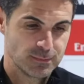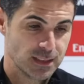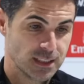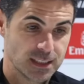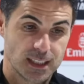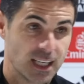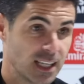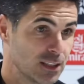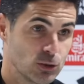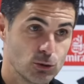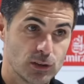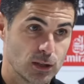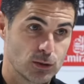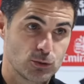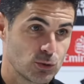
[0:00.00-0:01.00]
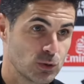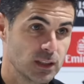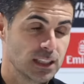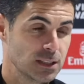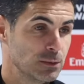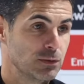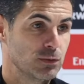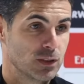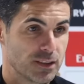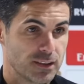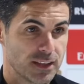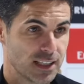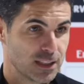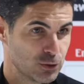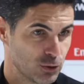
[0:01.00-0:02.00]
I had no doubts 3 days before, I
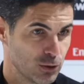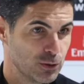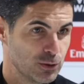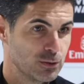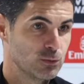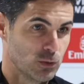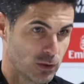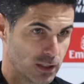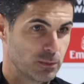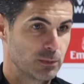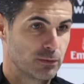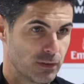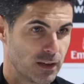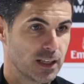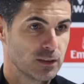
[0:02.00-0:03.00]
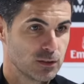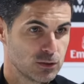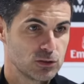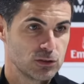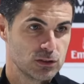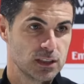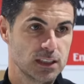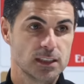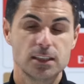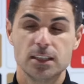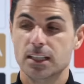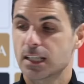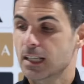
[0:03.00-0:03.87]
think I told you, we're going to be flying on Sunday.